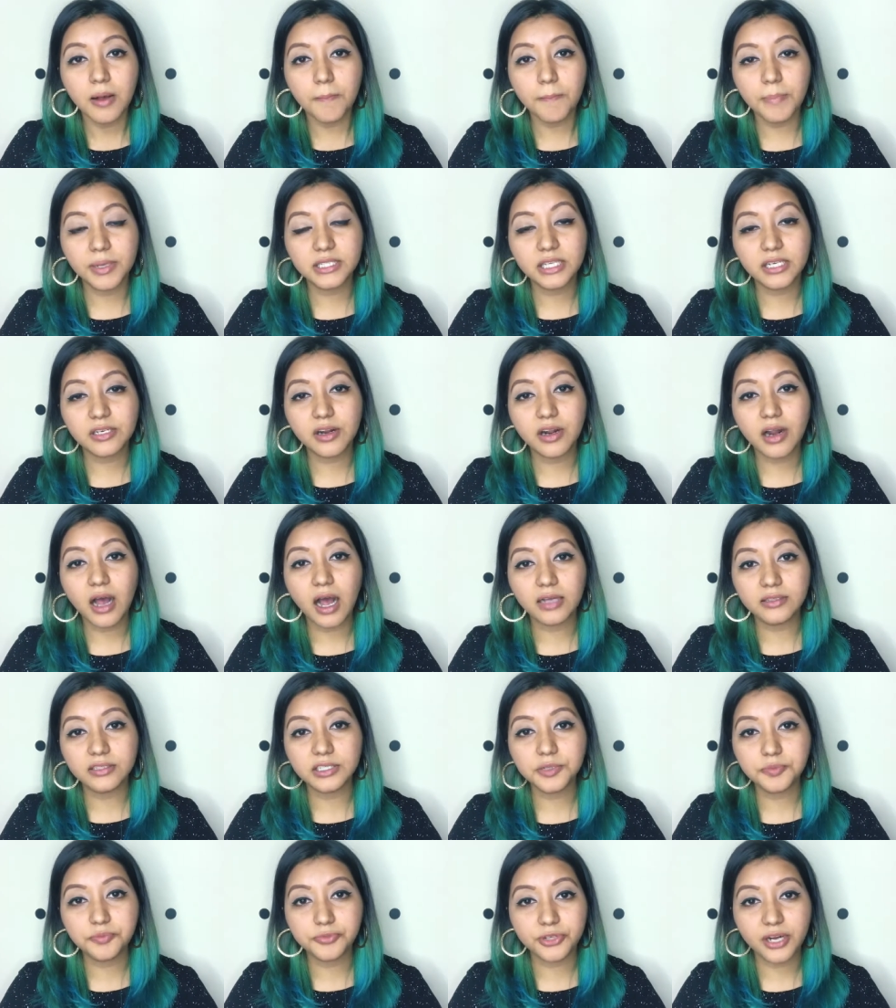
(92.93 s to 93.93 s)
but there are
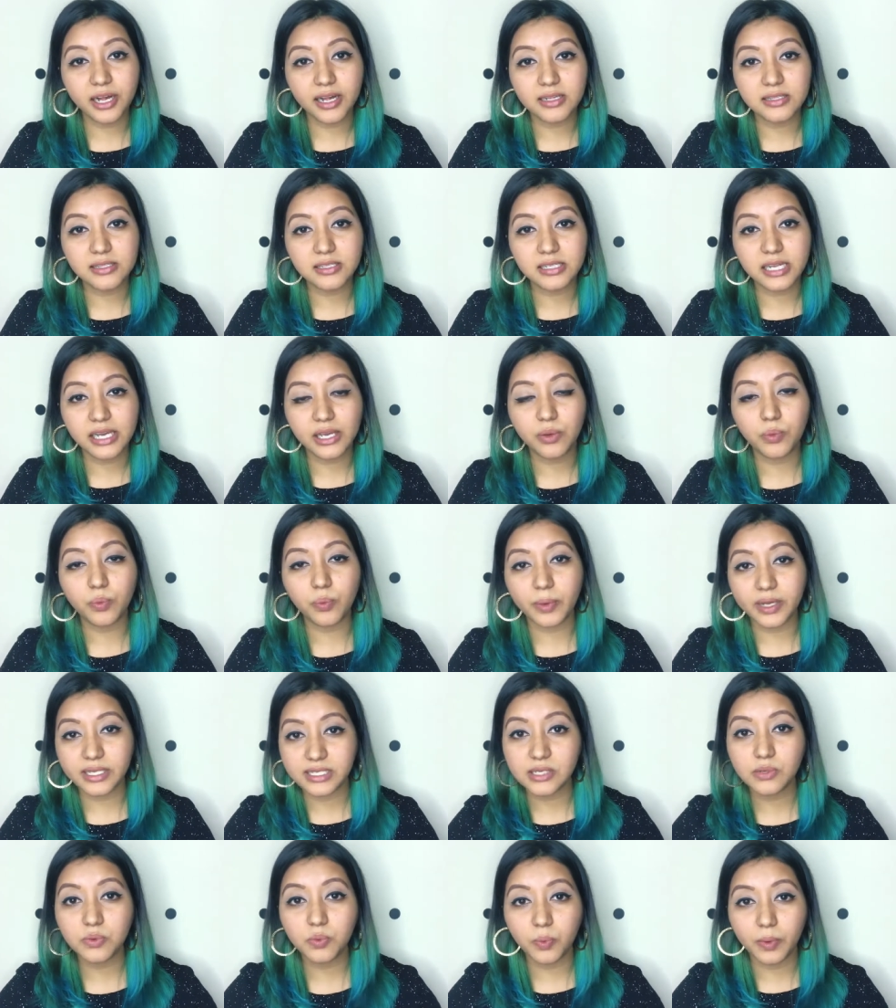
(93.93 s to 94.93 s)
other brands like
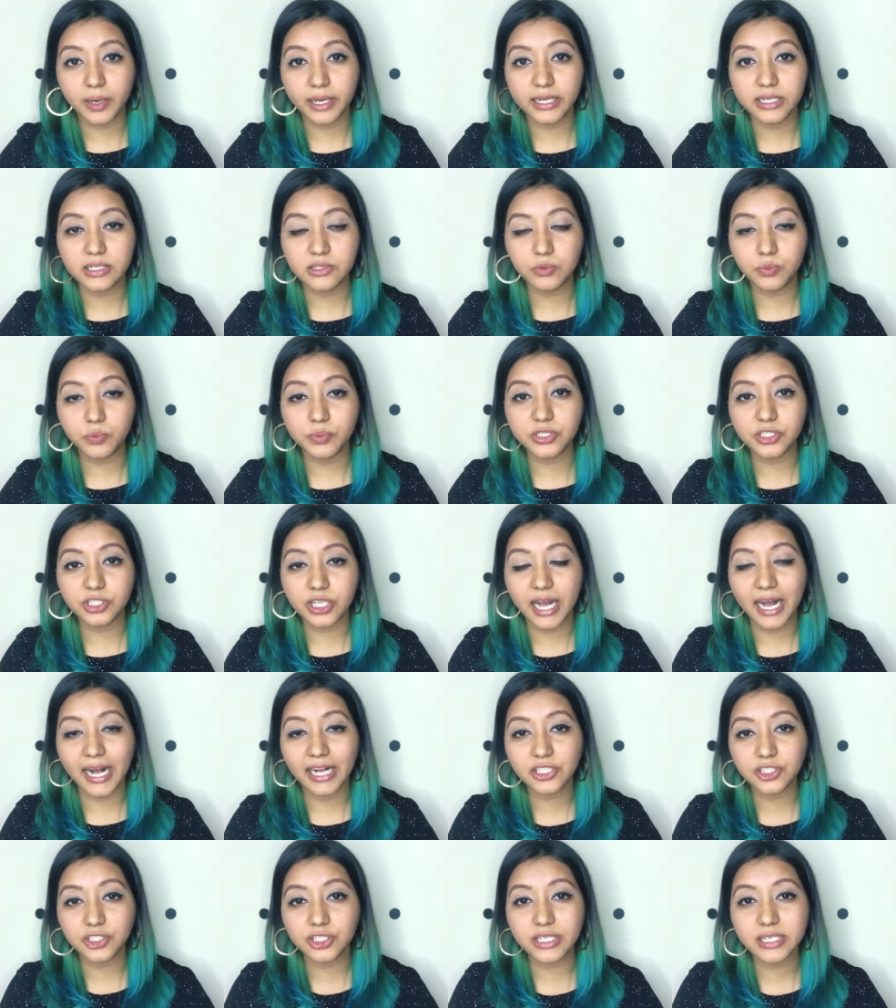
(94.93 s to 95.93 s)
Wet n Wild which
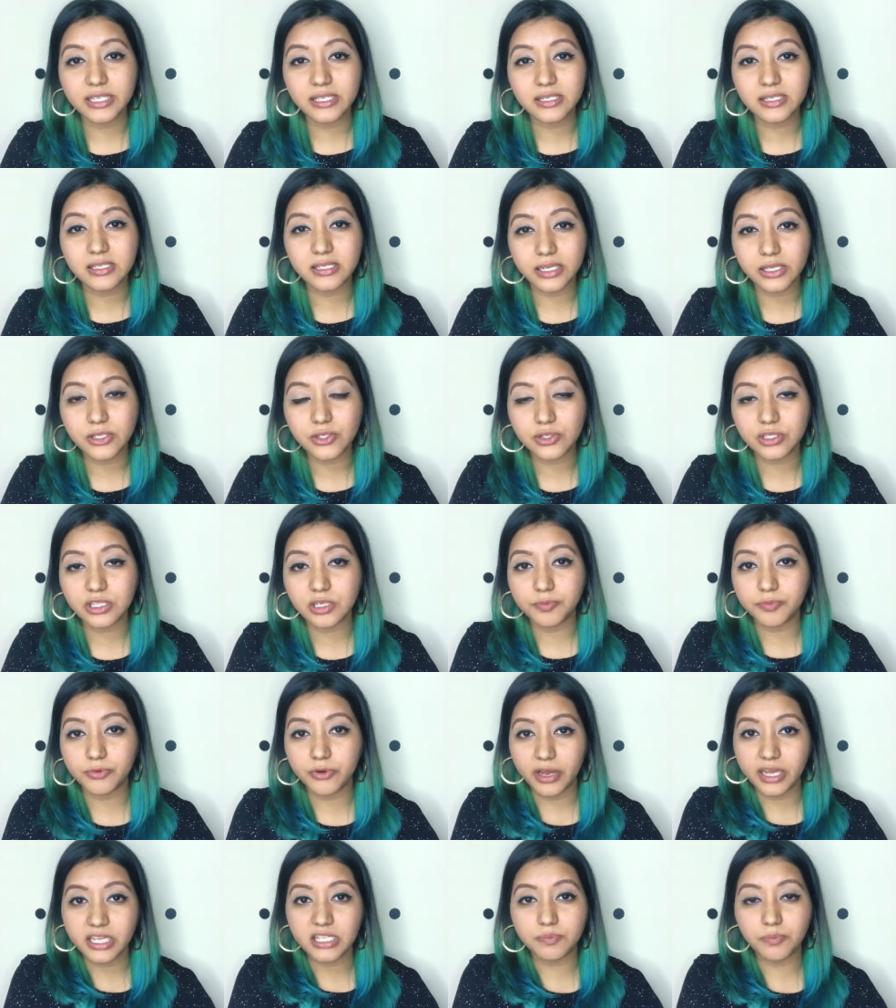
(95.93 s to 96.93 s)
actually sticks to the
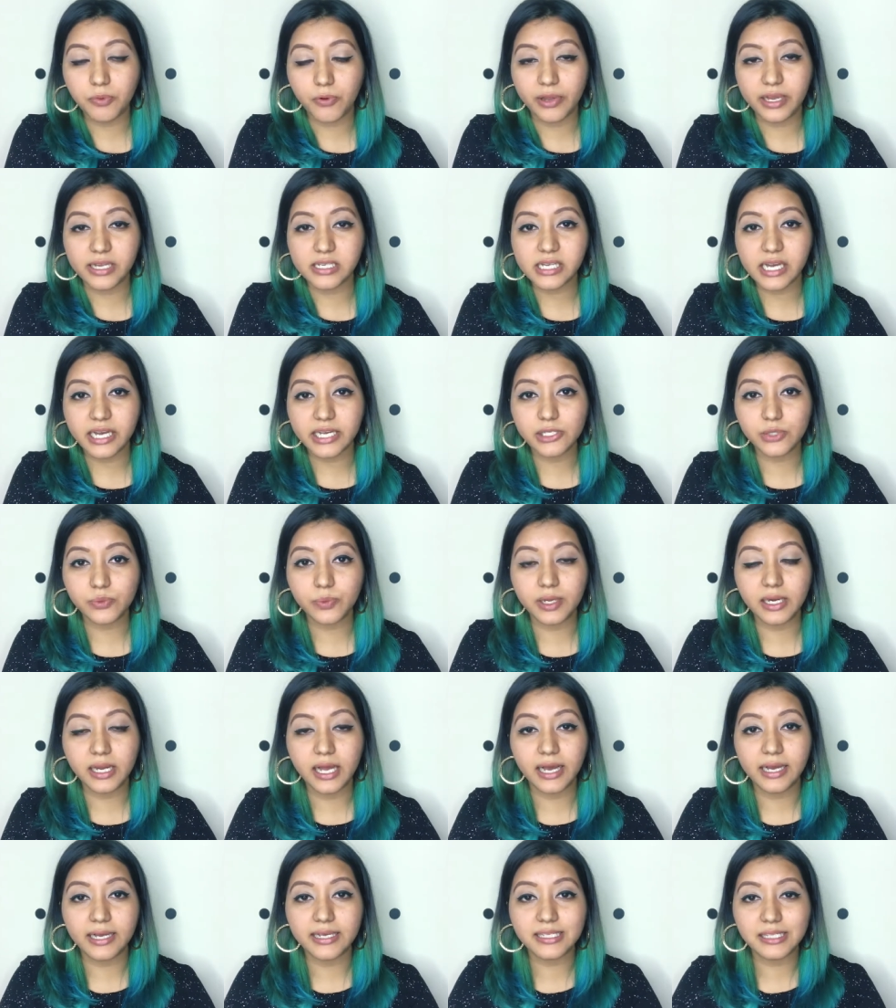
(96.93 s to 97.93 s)
price point as
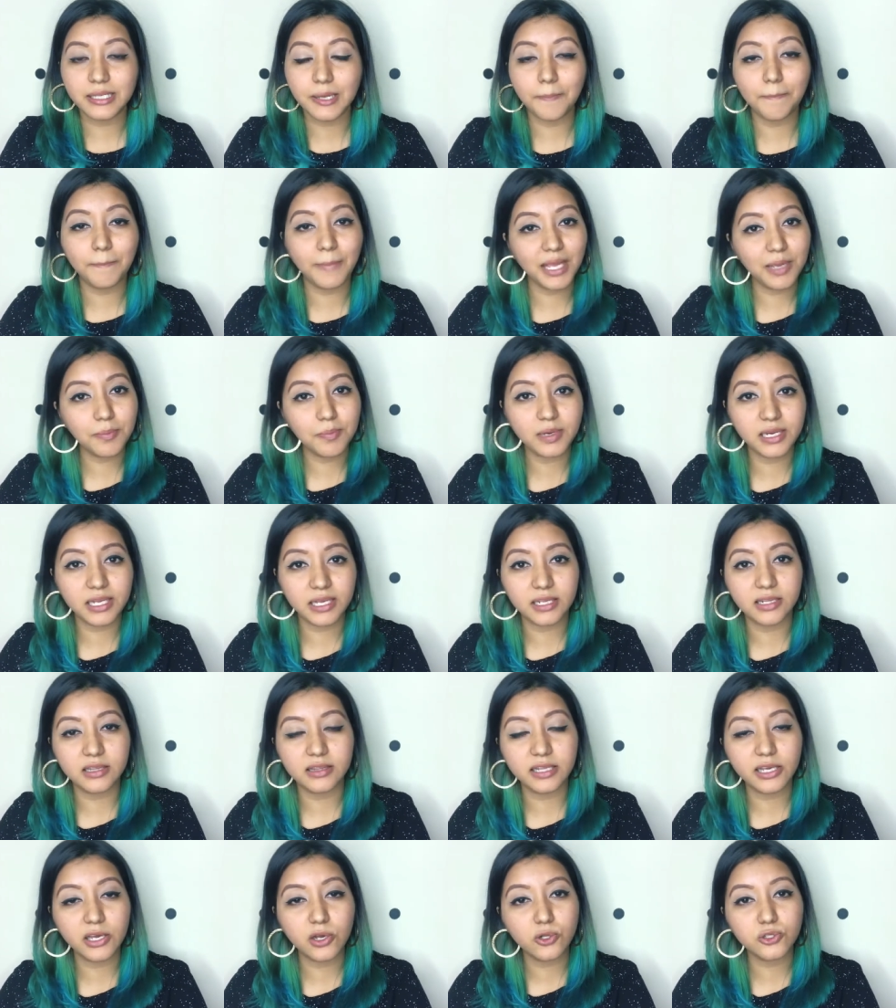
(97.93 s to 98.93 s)
well as
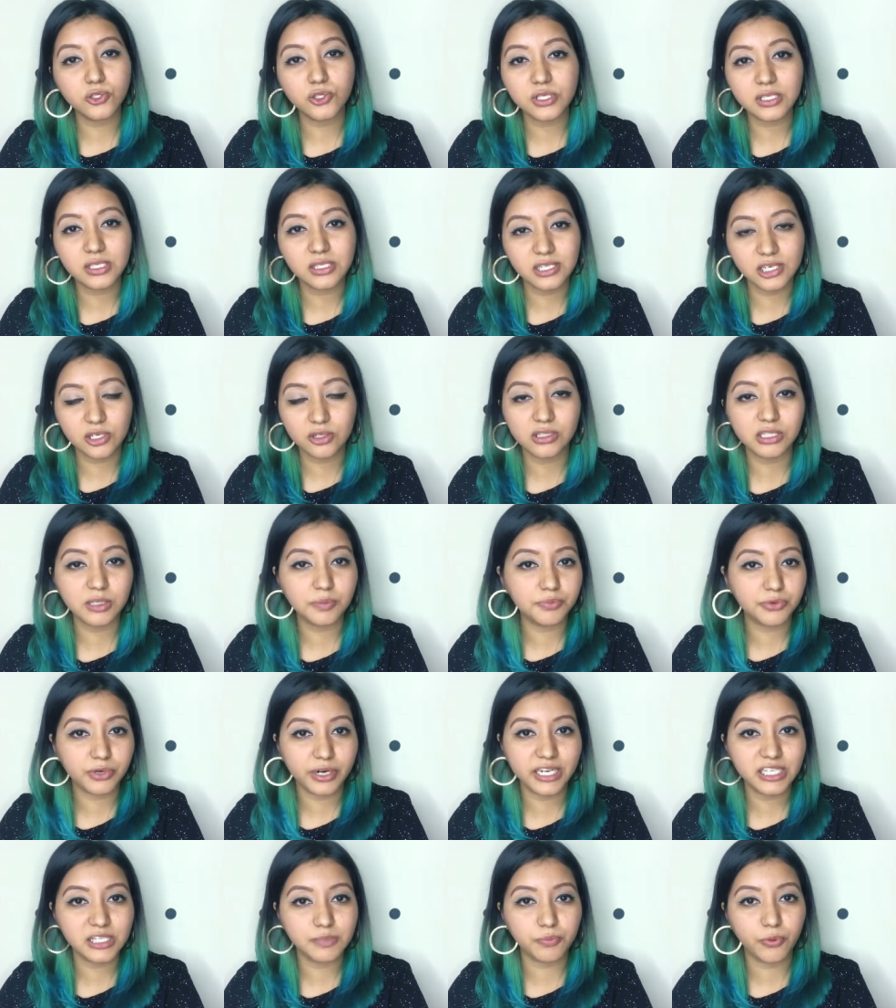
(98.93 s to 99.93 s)
Maybelline they also stick to the
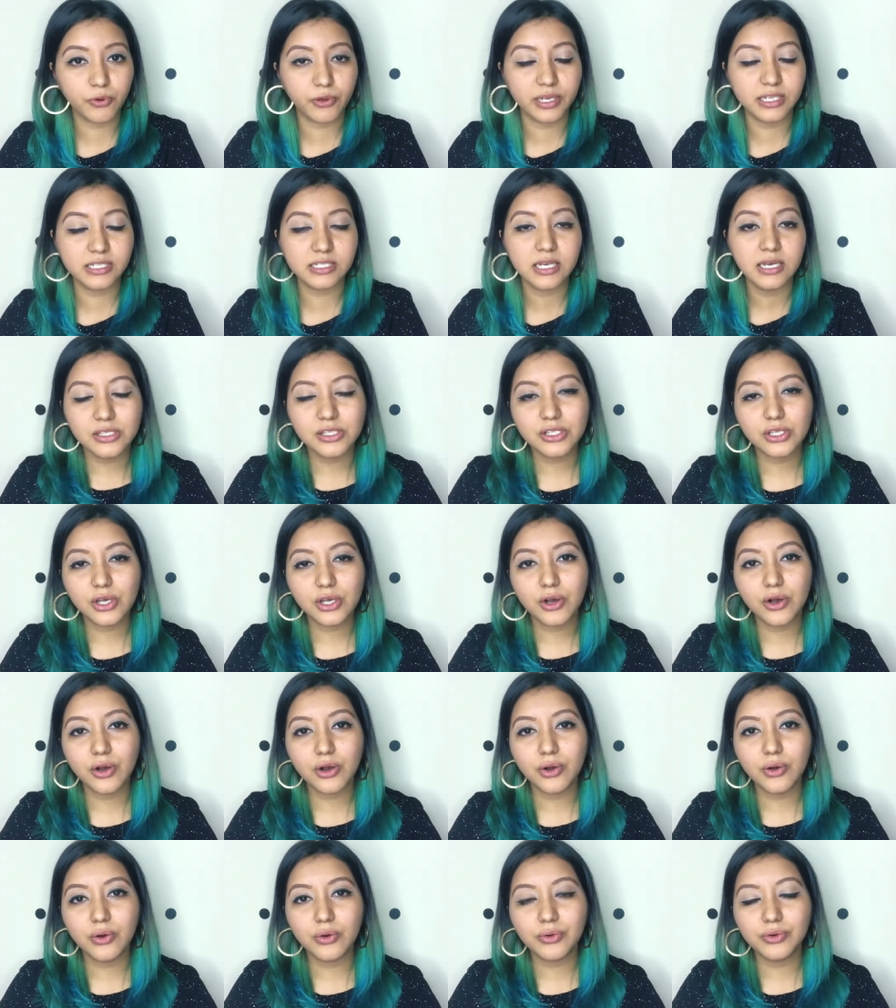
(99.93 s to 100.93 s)
price point
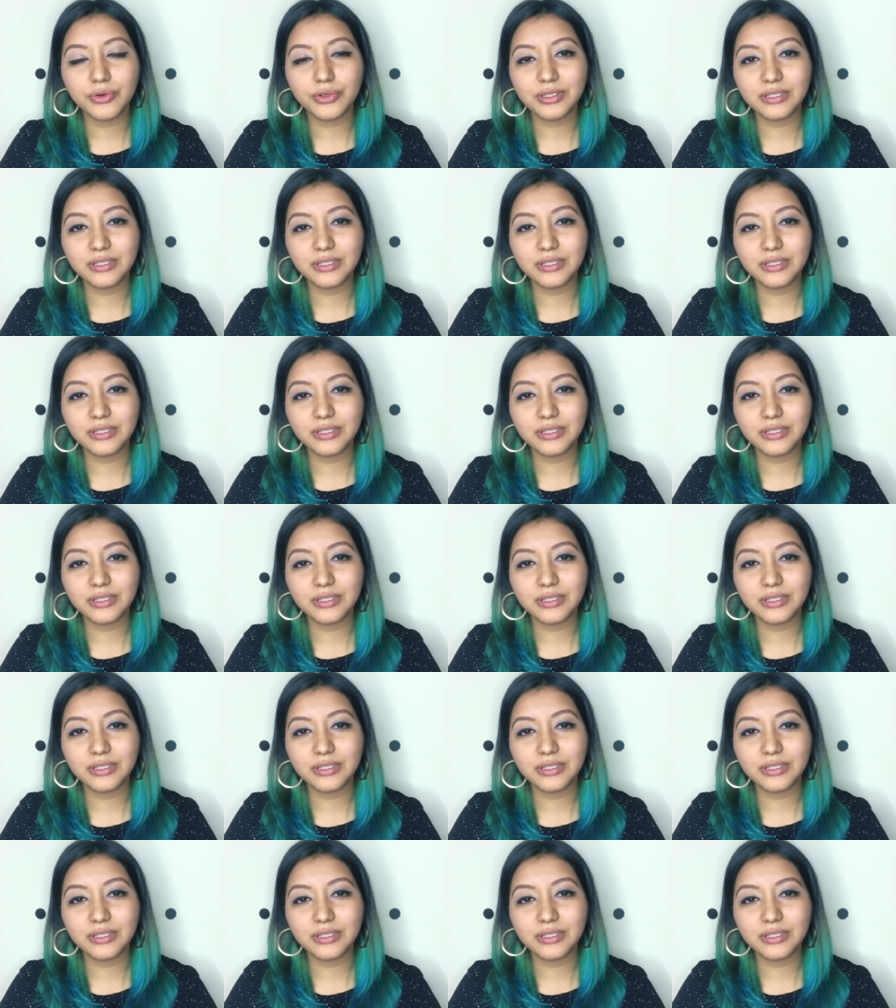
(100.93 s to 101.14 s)
so